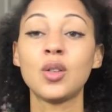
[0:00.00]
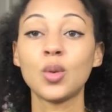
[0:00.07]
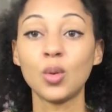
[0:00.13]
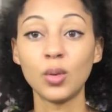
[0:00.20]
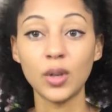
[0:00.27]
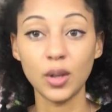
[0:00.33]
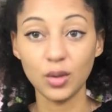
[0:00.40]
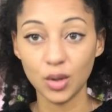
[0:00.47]

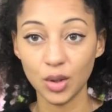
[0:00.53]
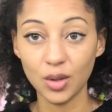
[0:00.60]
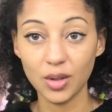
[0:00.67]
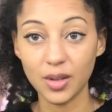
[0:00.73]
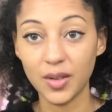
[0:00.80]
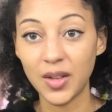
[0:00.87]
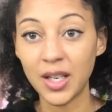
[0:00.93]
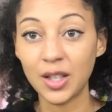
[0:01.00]
all those
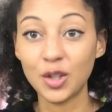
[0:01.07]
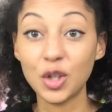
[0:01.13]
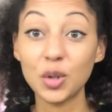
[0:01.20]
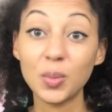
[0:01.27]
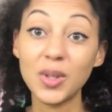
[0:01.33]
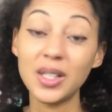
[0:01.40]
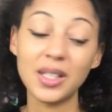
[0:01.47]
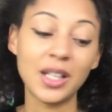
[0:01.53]
sorts of things, you'll
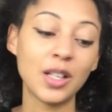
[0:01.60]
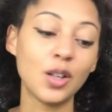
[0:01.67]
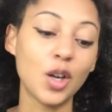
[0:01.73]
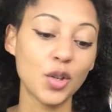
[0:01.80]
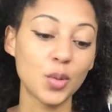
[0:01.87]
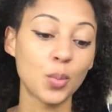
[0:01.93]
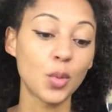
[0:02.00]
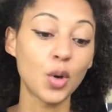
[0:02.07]
be seeing
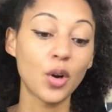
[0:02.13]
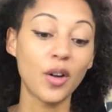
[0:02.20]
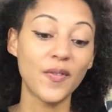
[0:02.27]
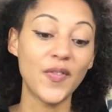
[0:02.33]
lots more of